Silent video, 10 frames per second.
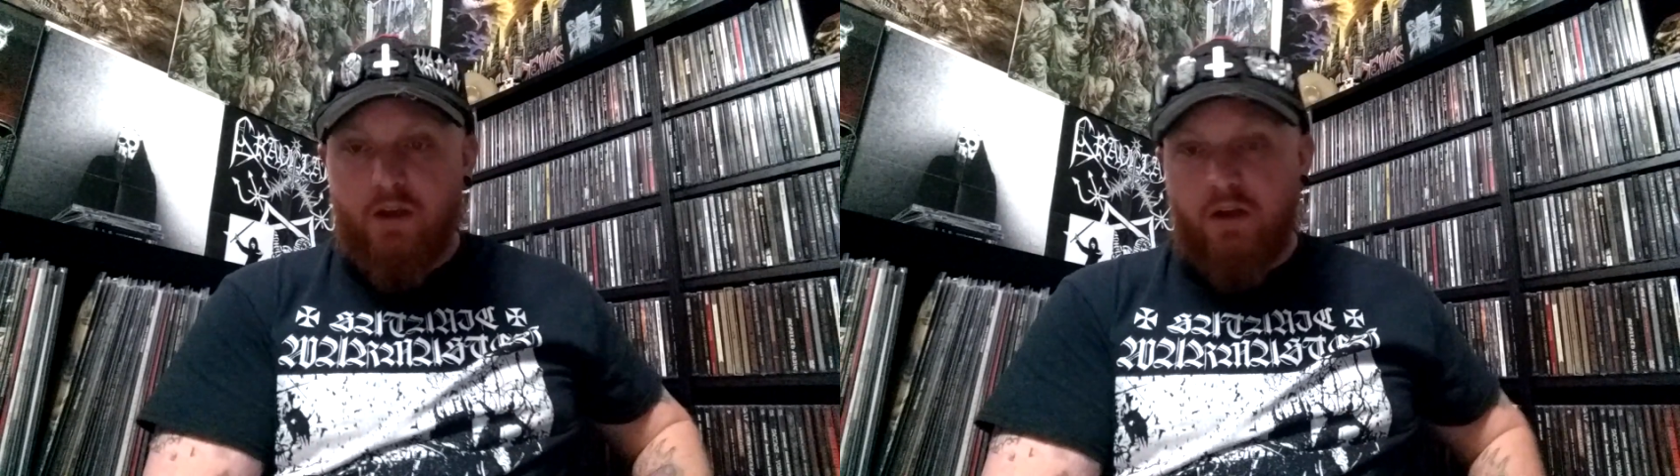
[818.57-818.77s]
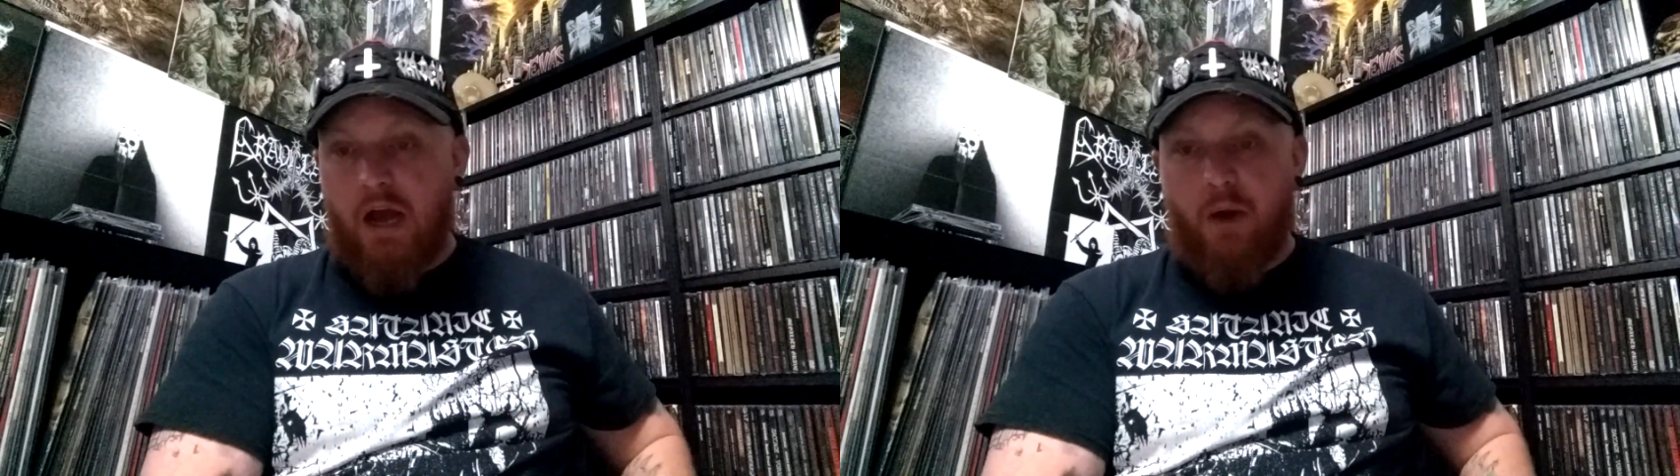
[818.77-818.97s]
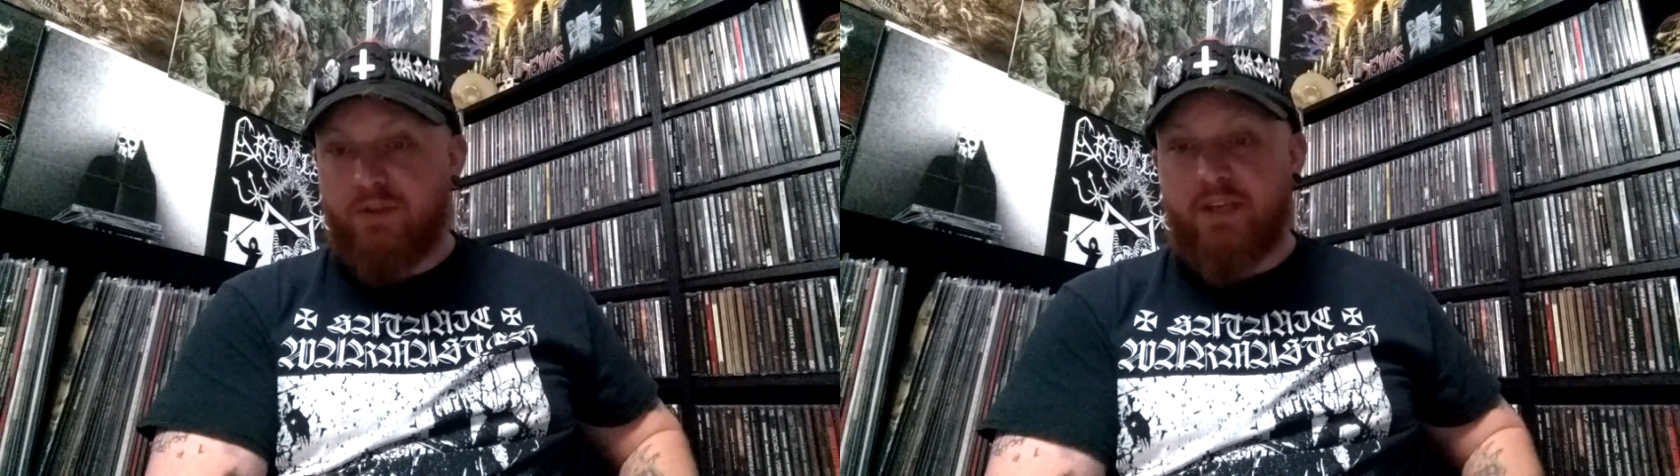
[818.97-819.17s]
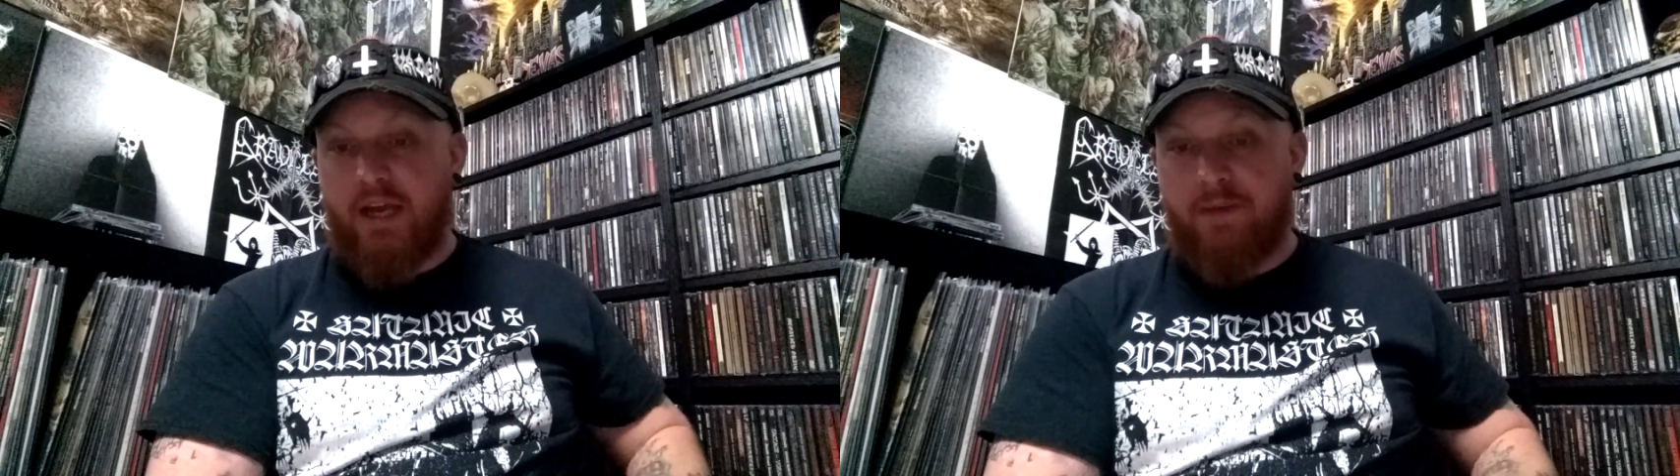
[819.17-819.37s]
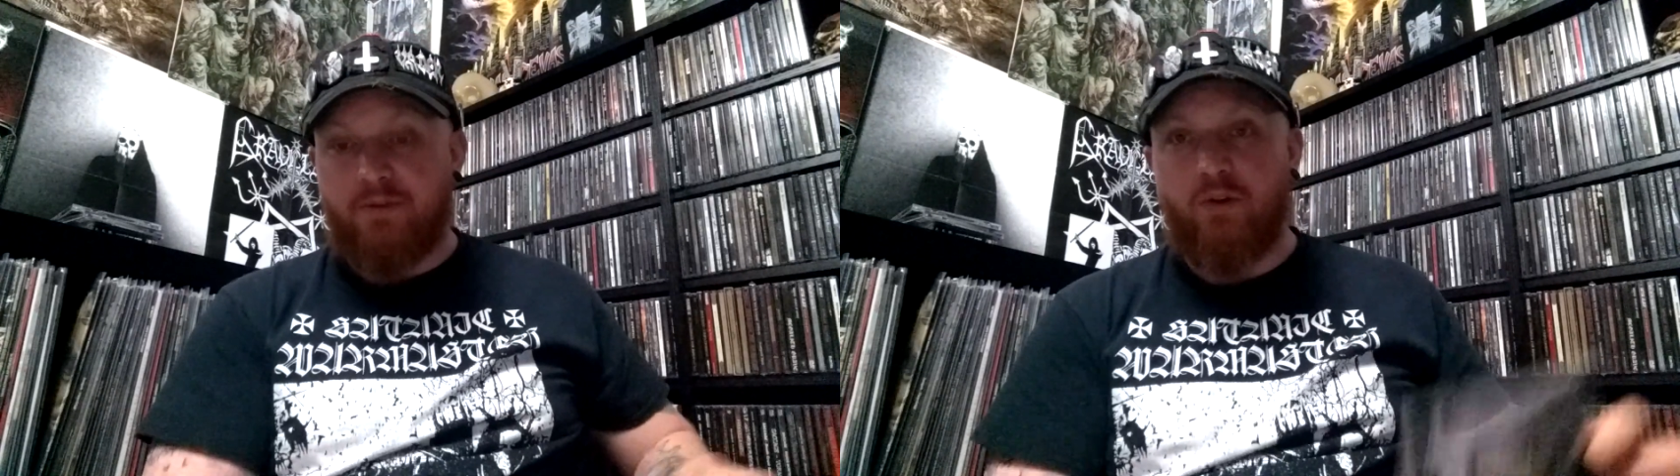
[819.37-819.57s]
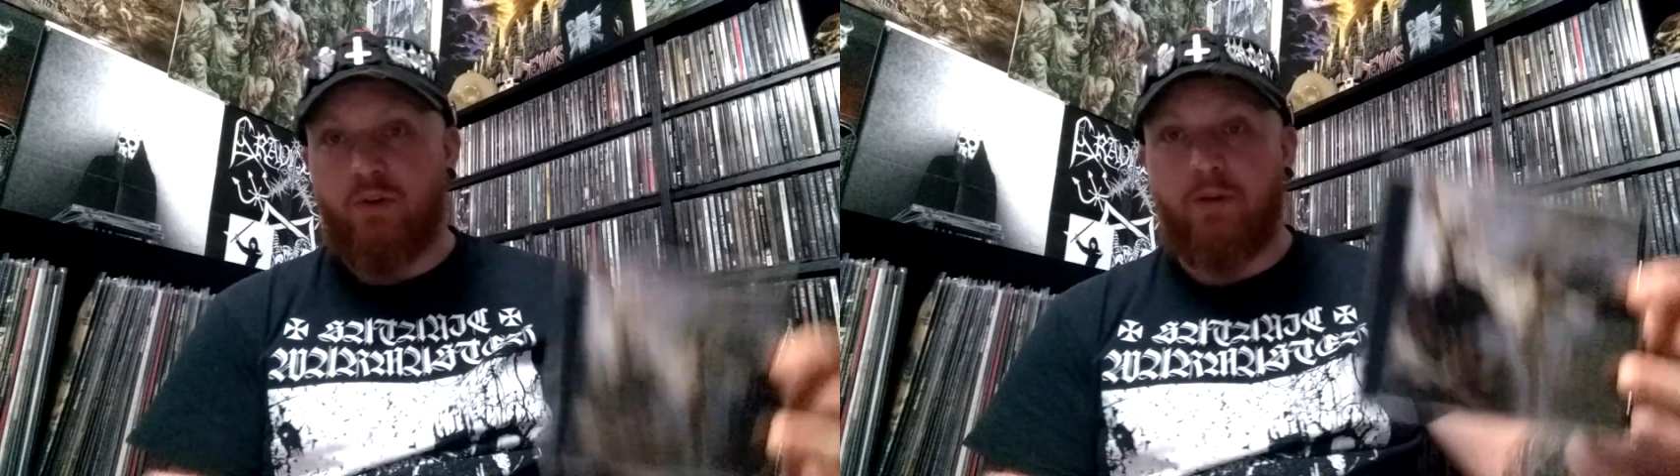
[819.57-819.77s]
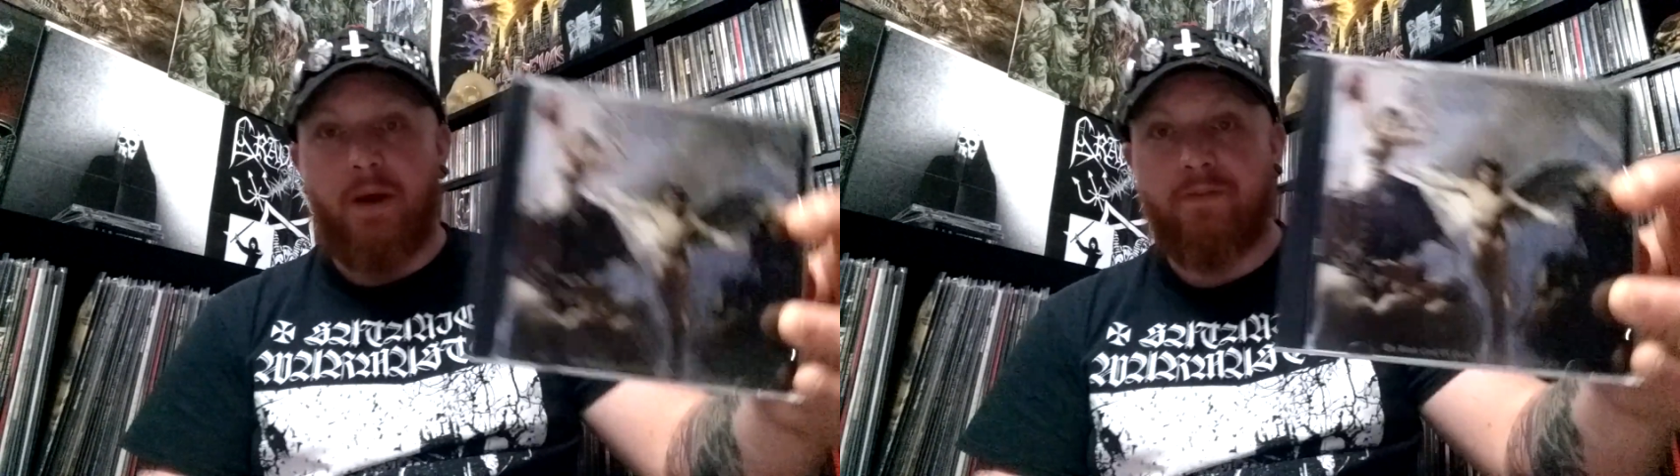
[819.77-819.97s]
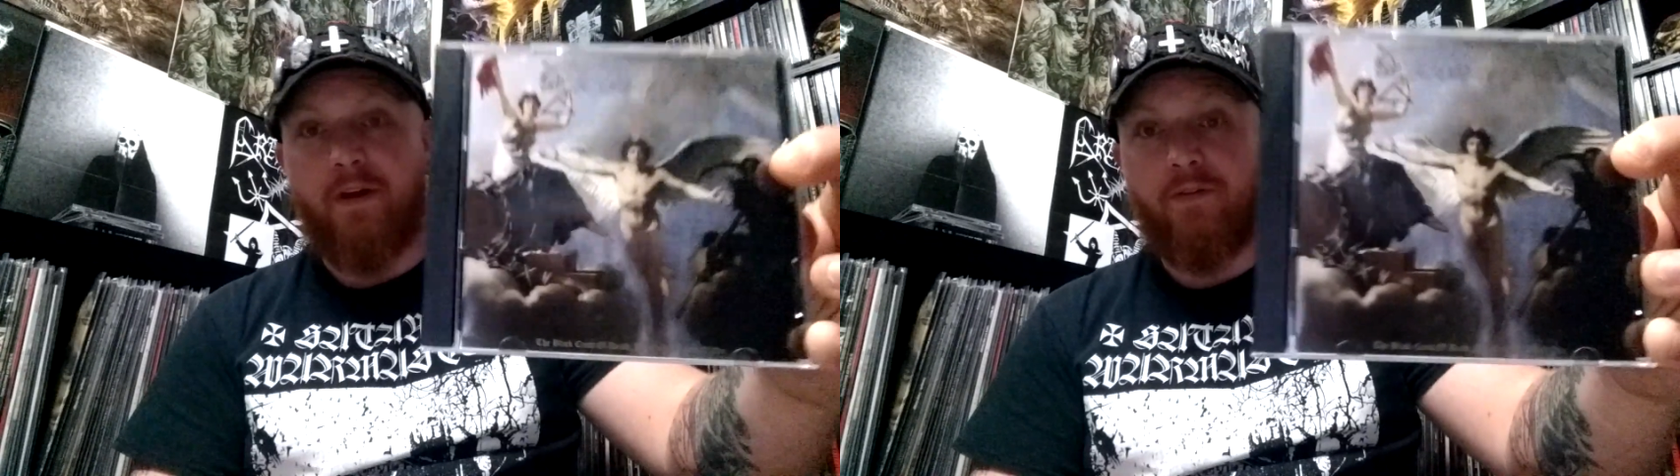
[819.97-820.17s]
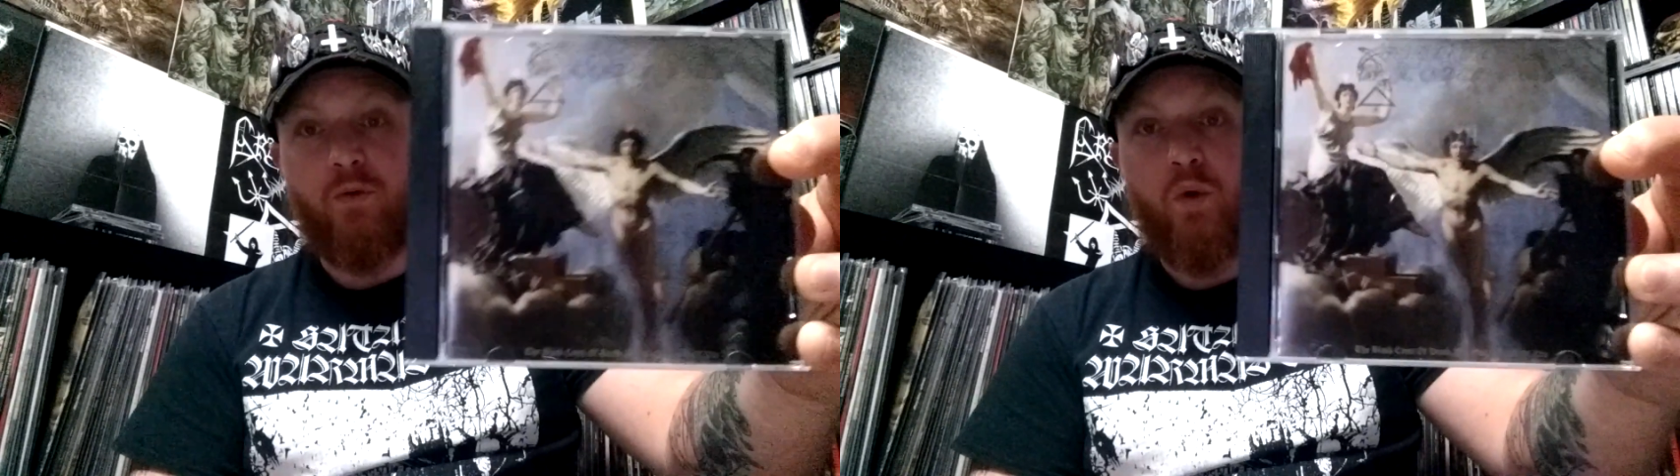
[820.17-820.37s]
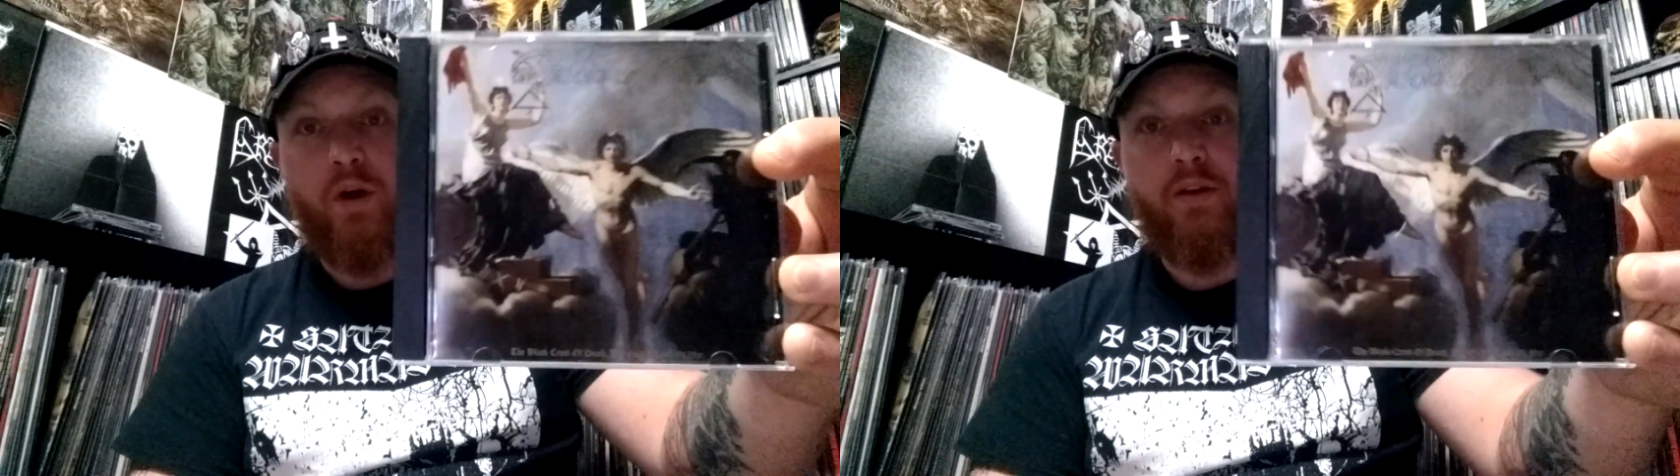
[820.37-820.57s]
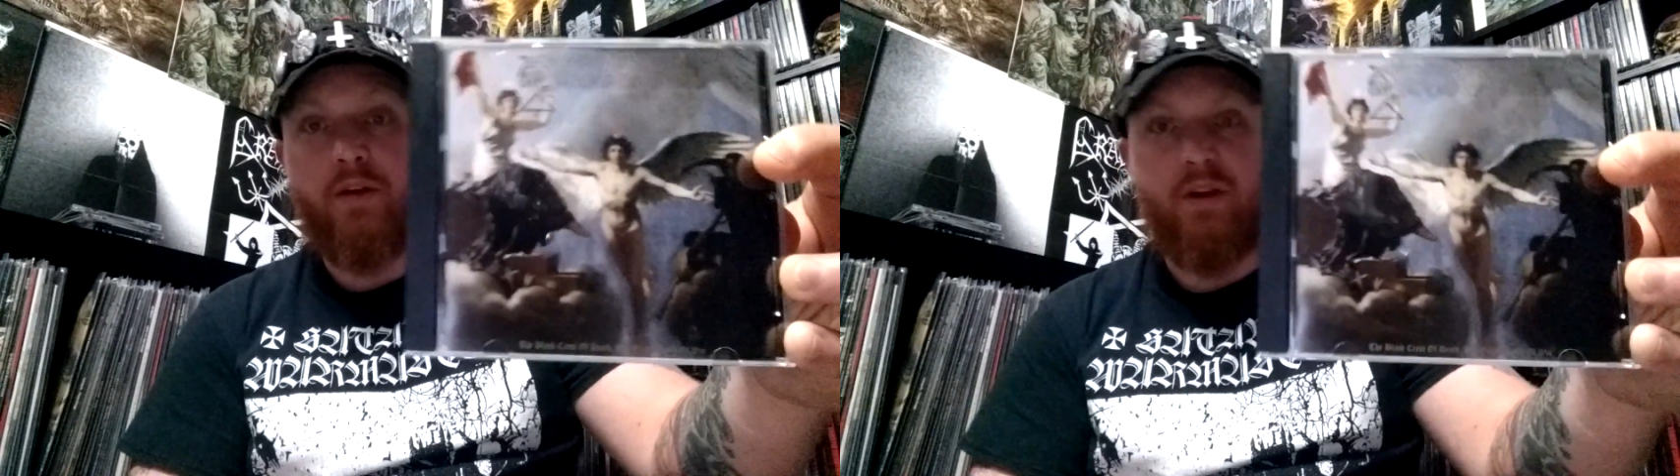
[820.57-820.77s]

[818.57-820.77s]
I would say, absolutely my favorite one.